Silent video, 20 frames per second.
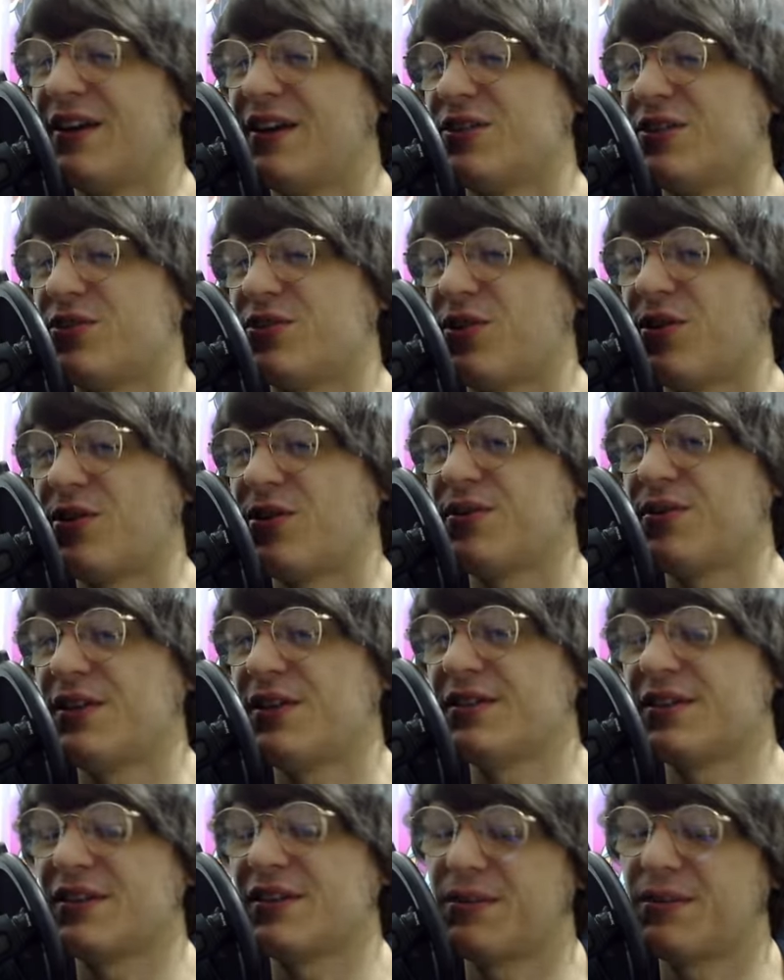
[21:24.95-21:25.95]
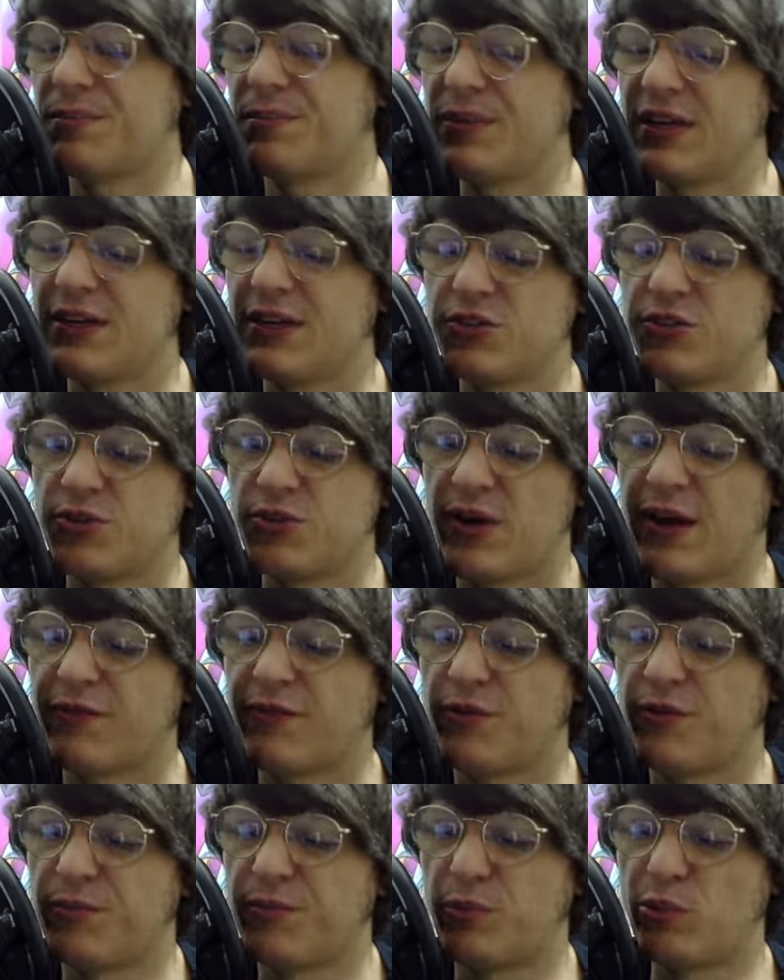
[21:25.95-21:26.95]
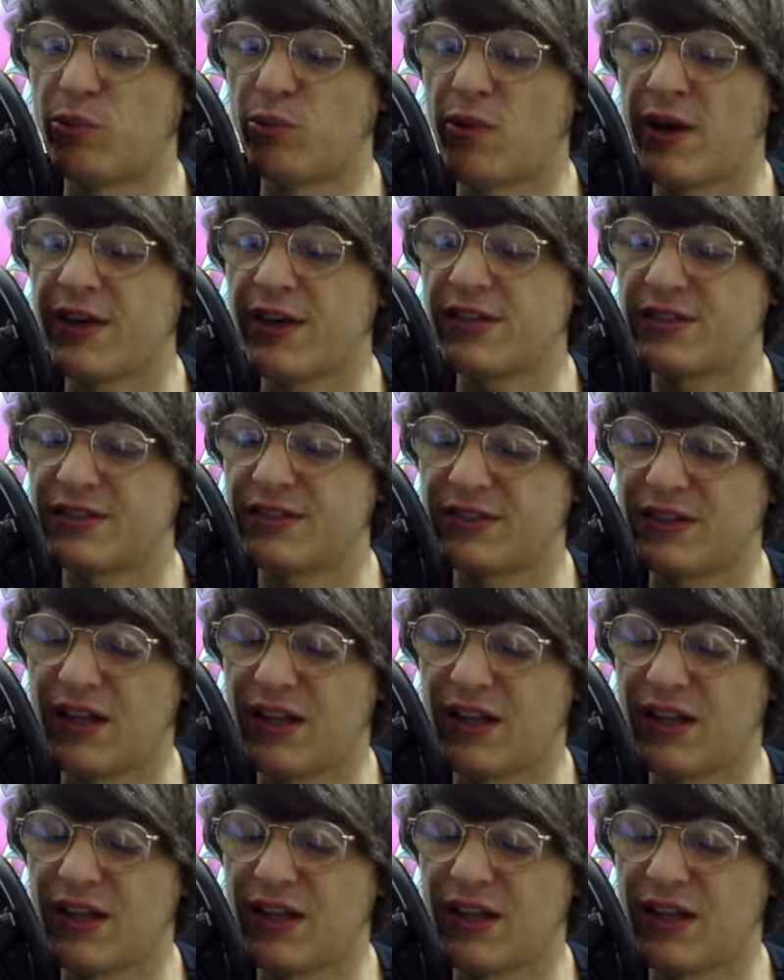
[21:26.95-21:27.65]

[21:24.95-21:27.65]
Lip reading: So this is a big issue I have with Blue Eyes.